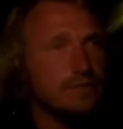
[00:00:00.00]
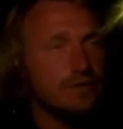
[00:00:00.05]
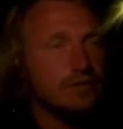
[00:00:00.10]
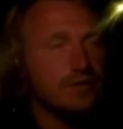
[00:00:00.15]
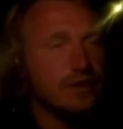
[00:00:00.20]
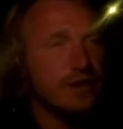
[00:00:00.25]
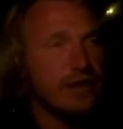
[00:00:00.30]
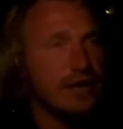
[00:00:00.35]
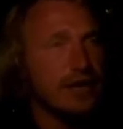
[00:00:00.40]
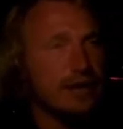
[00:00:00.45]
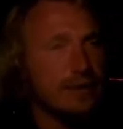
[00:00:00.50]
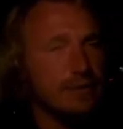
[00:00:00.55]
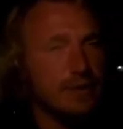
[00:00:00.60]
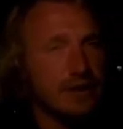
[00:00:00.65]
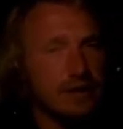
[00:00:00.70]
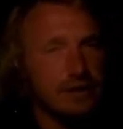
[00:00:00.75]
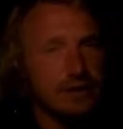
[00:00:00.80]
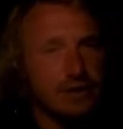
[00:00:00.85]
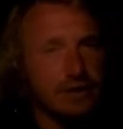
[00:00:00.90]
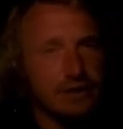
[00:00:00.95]
Great app.
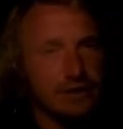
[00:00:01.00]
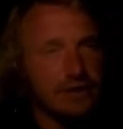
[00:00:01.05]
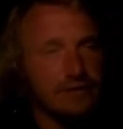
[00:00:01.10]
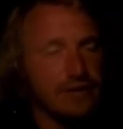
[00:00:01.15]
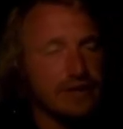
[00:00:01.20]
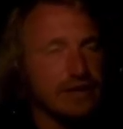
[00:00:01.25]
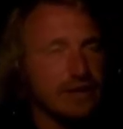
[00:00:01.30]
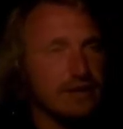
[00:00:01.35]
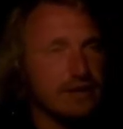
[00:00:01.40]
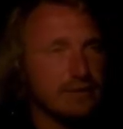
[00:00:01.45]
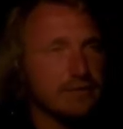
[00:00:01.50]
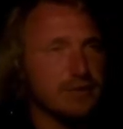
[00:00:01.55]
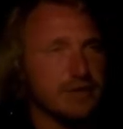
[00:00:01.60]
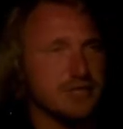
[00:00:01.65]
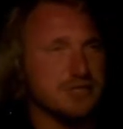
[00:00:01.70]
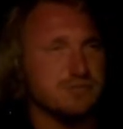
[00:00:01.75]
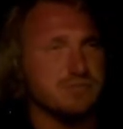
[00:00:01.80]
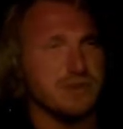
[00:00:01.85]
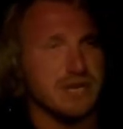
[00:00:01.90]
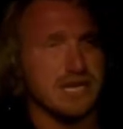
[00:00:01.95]
I don't know, I love that thing, but
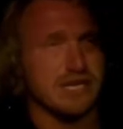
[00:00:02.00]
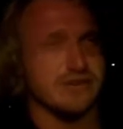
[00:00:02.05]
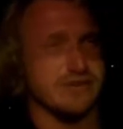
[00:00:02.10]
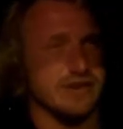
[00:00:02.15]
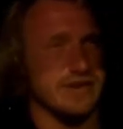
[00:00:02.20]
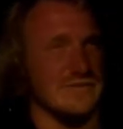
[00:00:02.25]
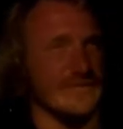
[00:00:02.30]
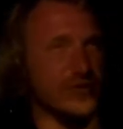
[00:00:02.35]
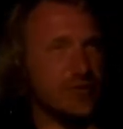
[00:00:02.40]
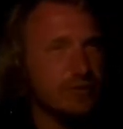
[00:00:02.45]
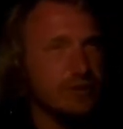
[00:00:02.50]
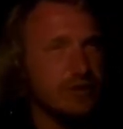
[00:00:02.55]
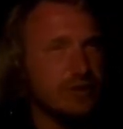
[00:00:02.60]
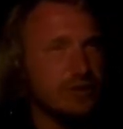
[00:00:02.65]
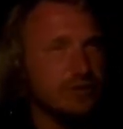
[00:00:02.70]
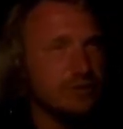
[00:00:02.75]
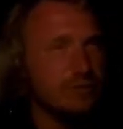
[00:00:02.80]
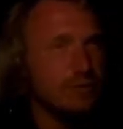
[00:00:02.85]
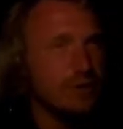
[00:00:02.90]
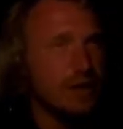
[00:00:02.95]
it's Ben Gravy with
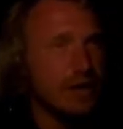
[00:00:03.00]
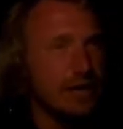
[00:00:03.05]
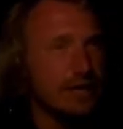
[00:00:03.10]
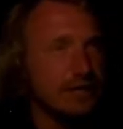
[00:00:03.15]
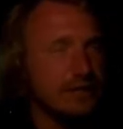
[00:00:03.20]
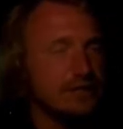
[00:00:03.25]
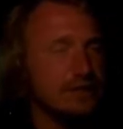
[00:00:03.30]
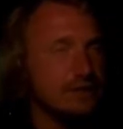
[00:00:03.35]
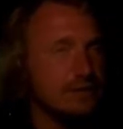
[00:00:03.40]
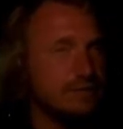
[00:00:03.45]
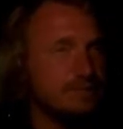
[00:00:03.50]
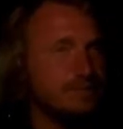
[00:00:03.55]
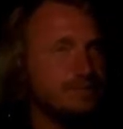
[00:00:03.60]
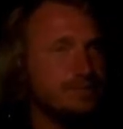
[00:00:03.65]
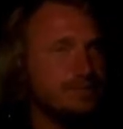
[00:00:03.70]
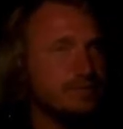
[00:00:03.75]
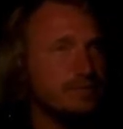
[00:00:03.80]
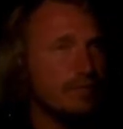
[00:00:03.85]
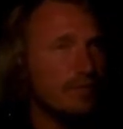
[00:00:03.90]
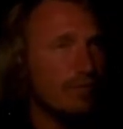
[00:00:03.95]
2 Y's.
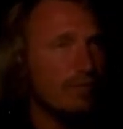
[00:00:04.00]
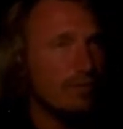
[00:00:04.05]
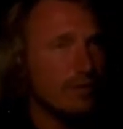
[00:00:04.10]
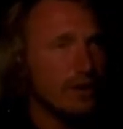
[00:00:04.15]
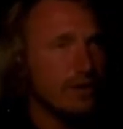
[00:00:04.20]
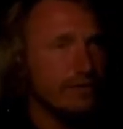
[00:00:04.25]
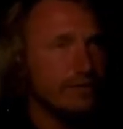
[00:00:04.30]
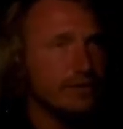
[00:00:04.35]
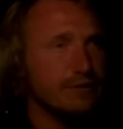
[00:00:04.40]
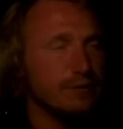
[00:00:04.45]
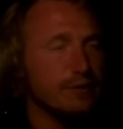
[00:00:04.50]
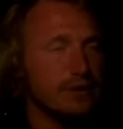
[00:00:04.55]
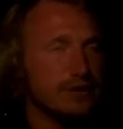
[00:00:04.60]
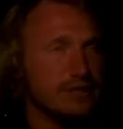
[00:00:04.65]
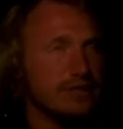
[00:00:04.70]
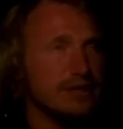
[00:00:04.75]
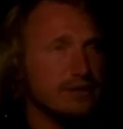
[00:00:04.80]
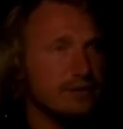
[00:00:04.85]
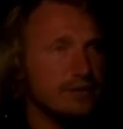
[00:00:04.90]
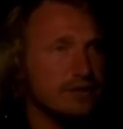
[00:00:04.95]
If you want to
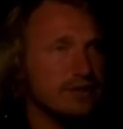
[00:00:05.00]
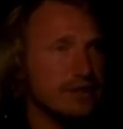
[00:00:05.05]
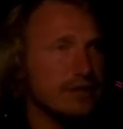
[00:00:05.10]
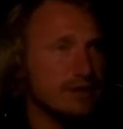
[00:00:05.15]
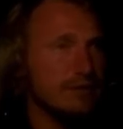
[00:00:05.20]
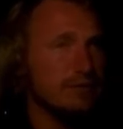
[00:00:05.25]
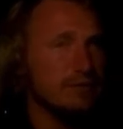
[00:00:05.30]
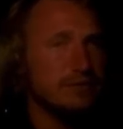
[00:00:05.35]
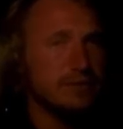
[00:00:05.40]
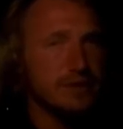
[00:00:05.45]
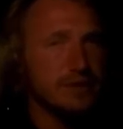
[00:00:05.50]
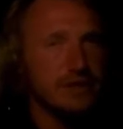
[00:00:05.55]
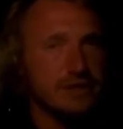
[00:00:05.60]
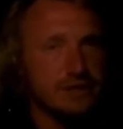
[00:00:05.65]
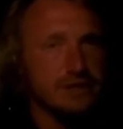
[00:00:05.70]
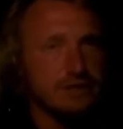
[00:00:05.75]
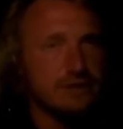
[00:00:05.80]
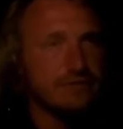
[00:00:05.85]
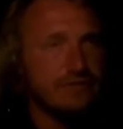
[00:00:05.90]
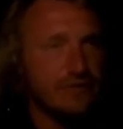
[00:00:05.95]
say what's up,
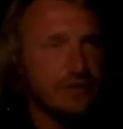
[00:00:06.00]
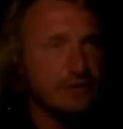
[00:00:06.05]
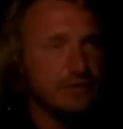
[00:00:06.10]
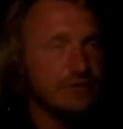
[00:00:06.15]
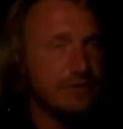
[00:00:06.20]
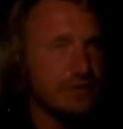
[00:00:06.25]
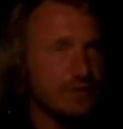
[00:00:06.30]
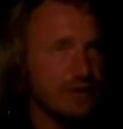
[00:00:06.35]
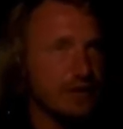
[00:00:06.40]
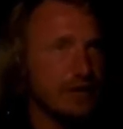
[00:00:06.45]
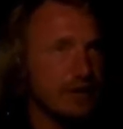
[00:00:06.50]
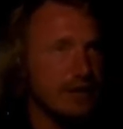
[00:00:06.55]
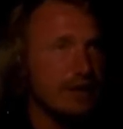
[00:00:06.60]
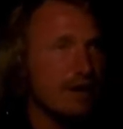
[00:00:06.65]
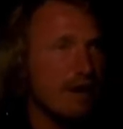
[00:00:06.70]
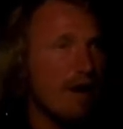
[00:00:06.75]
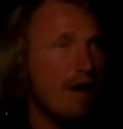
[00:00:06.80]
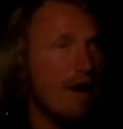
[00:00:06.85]
please feel free.